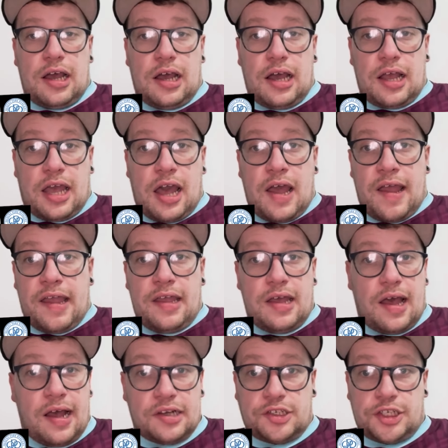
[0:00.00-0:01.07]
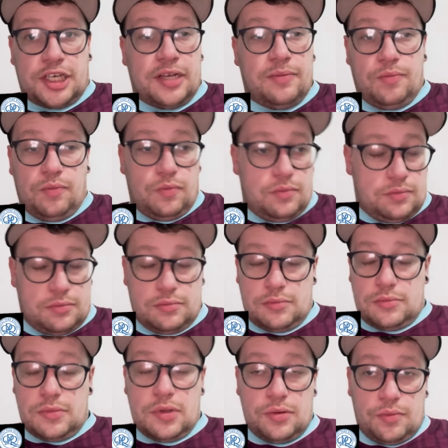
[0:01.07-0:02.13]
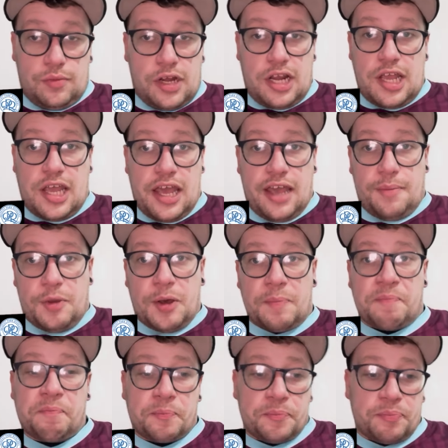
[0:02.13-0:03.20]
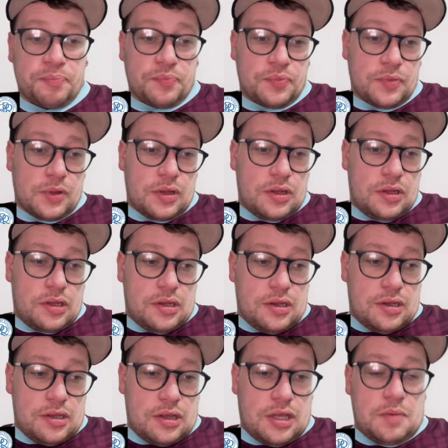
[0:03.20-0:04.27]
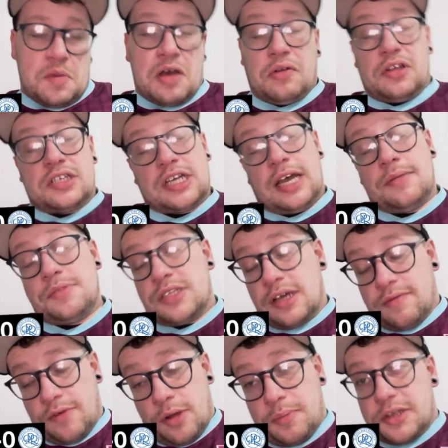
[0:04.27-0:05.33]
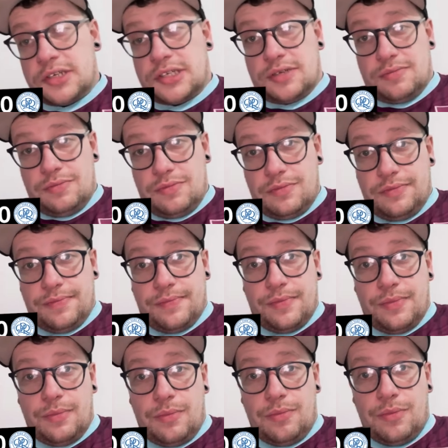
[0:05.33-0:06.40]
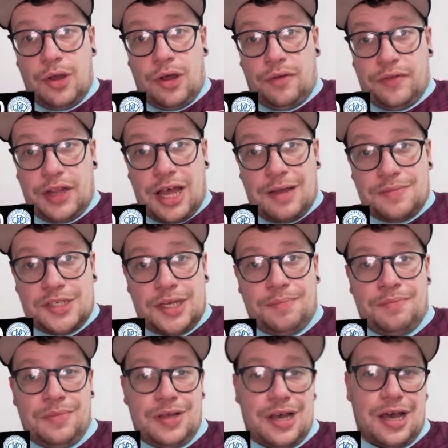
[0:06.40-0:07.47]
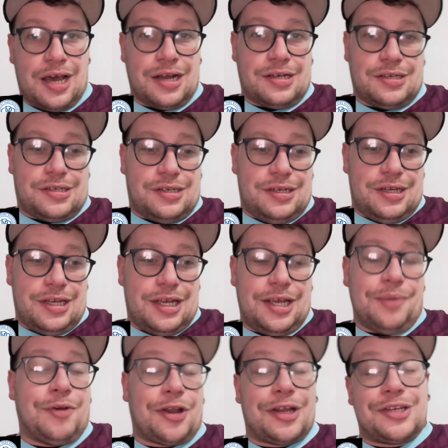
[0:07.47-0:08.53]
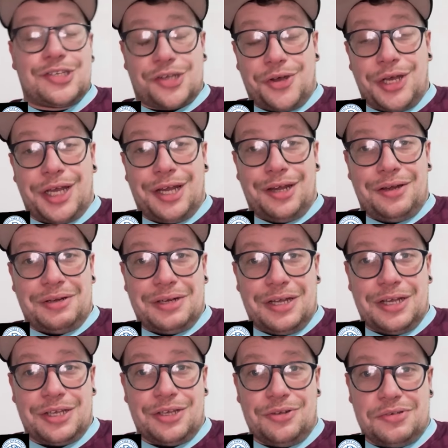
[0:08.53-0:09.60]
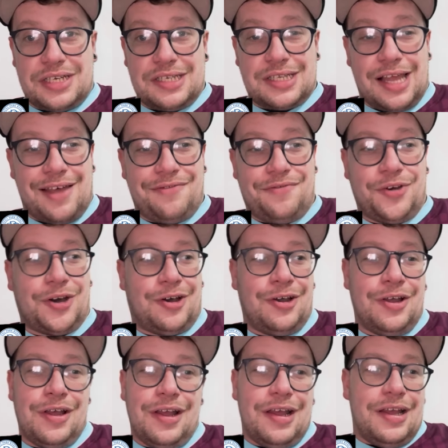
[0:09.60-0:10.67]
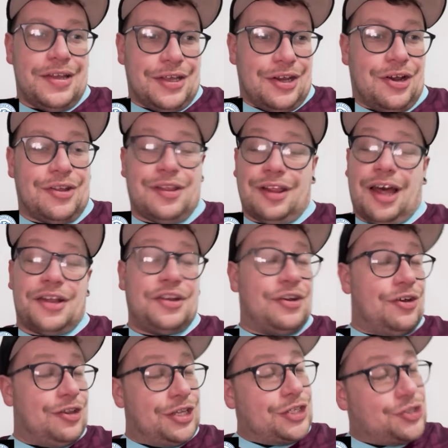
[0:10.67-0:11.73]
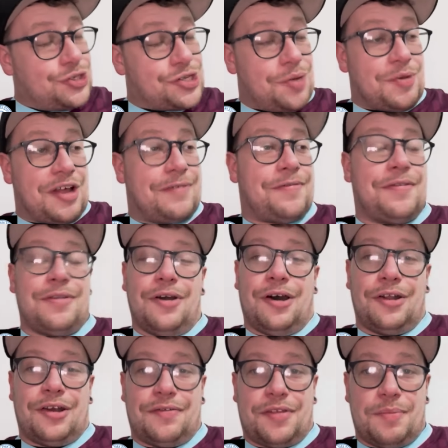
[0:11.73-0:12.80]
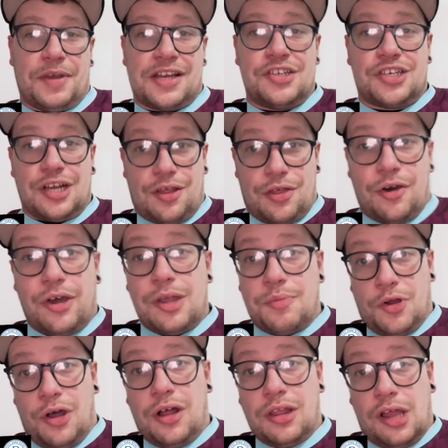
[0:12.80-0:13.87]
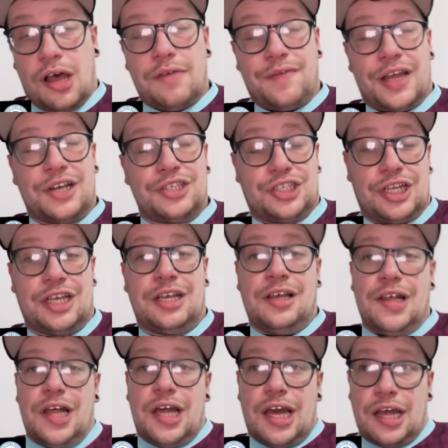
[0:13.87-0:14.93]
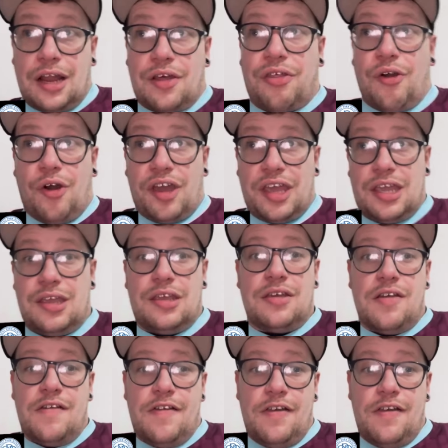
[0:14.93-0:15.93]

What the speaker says: A guy, Adji, when he came on, the amount of times that Roberts overlapped him and he wanted to cut in and use his left foot. You know, the lad had only just come off the bench, and I thought he brought a lot of energy, and I thought he